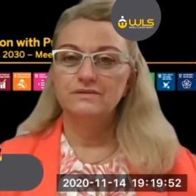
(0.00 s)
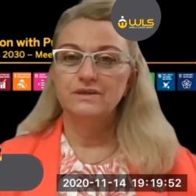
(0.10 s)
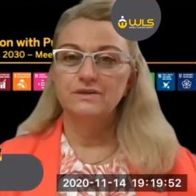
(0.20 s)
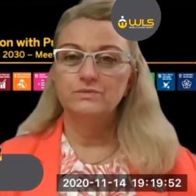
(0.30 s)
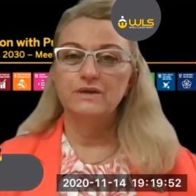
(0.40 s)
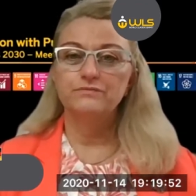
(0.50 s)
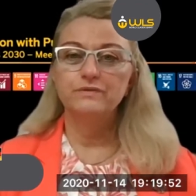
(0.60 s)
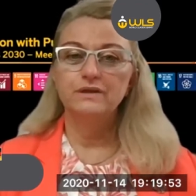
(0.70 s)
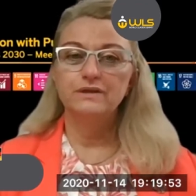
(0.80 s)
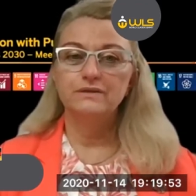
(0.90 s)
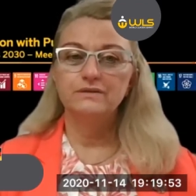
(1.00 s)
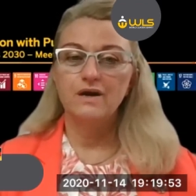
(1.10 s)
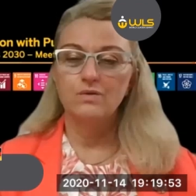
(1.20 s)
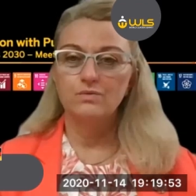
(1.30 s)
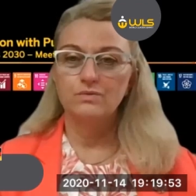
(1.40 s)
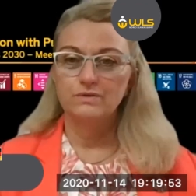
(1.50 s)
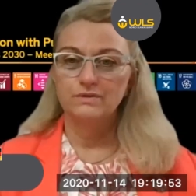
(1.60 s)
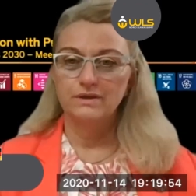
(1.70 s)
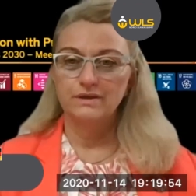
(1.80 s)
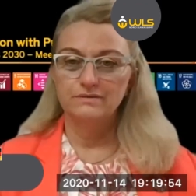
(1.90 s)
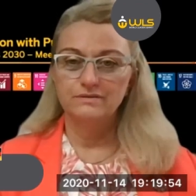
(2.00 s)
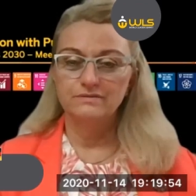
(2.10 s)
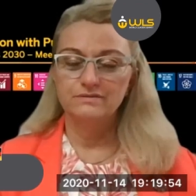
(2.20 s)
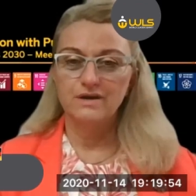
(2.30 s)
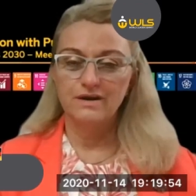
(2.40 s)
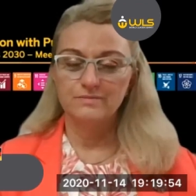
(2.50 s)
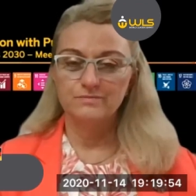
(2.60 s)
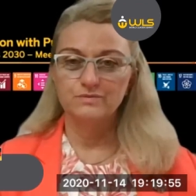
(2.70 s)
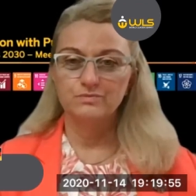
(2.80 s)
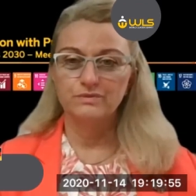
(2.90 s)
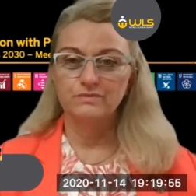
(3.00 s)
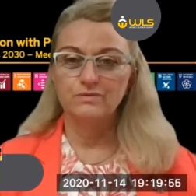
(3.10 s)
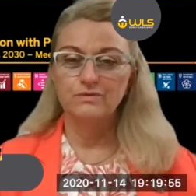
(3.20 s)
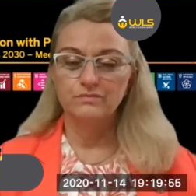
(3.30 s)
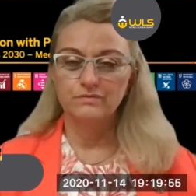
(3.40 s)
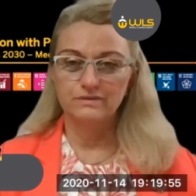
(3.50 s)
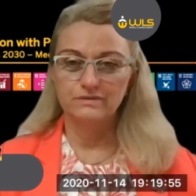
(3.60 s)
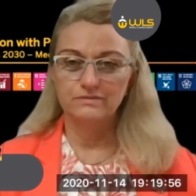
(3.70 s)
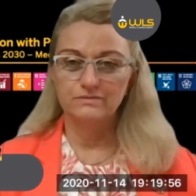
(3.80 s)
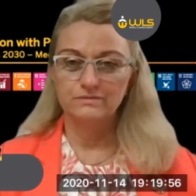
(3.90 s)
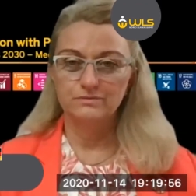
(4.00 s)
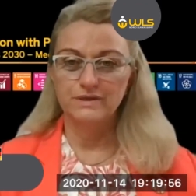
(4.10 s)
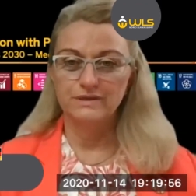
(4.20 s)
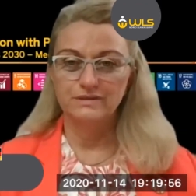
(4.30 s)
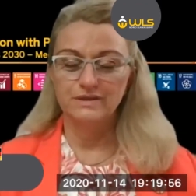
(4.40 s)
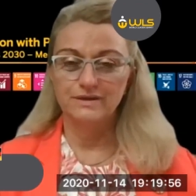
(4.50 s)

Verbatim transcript: that we are feeling now at these times with COVID twenty